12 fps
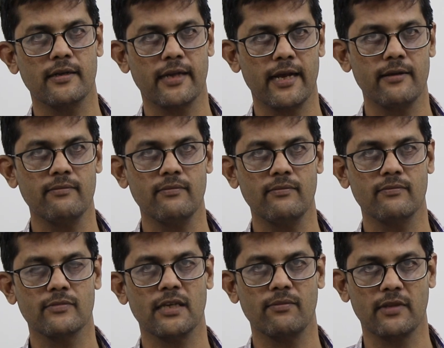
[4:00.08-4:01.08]
the time,
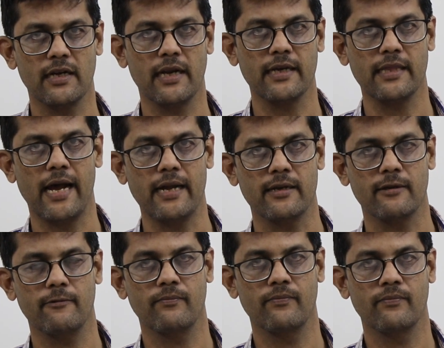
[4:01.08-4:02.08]
something like that.
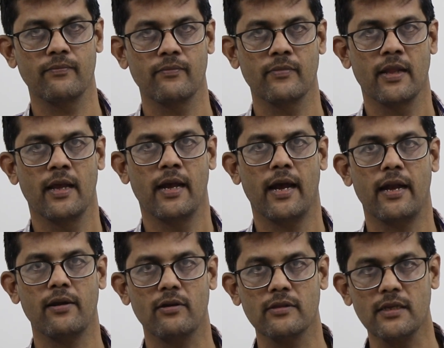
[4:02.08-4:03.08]

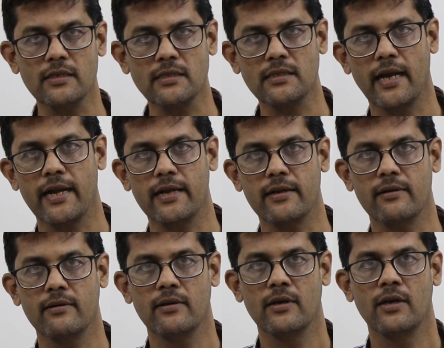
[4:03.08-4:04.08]
And on this side,
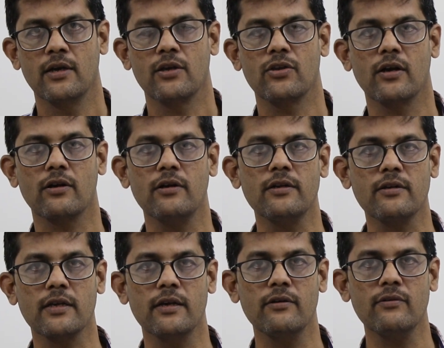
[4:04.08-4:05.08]
you are going to
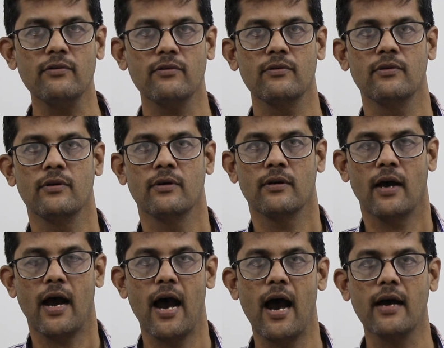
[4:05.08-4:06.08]
give
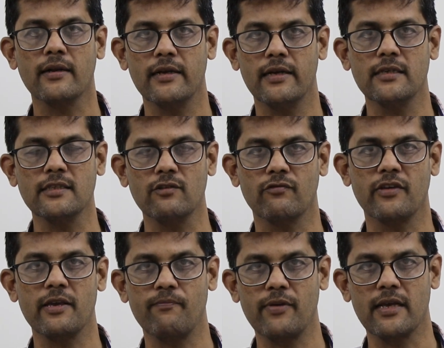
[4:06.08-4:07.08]

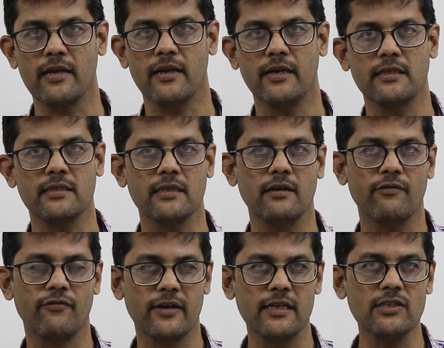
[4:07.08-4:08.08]
RSVP. It's a
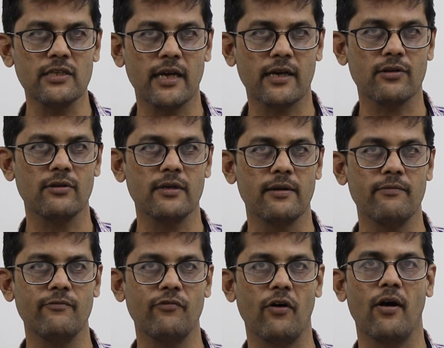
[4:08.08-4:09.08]
French
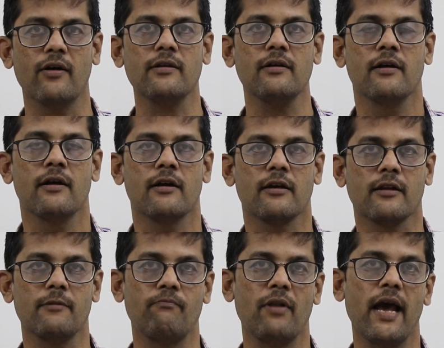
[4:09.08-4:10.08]
acronym for
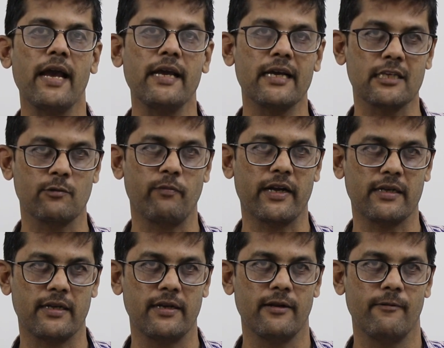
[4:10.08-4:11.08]
reply
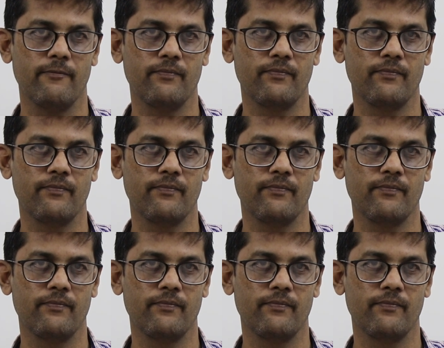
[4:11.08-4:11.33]
expected.